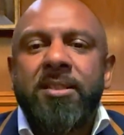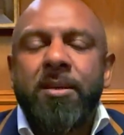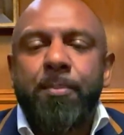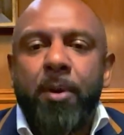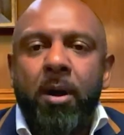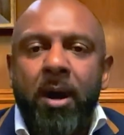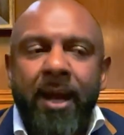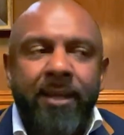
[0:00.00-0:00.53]
to
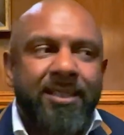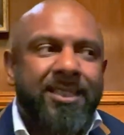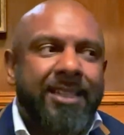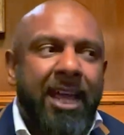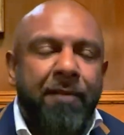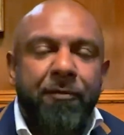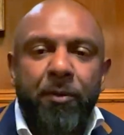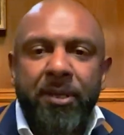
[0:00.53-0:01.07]
buy
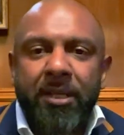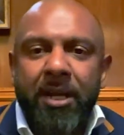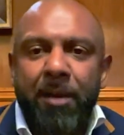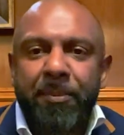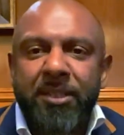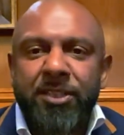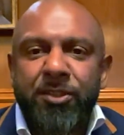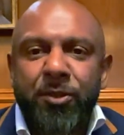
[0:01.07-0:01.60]
scaffolding
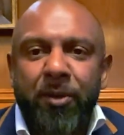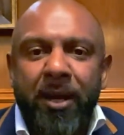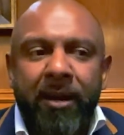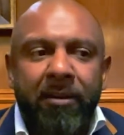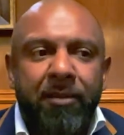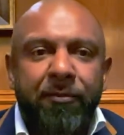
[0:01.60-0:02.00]
companies in your area.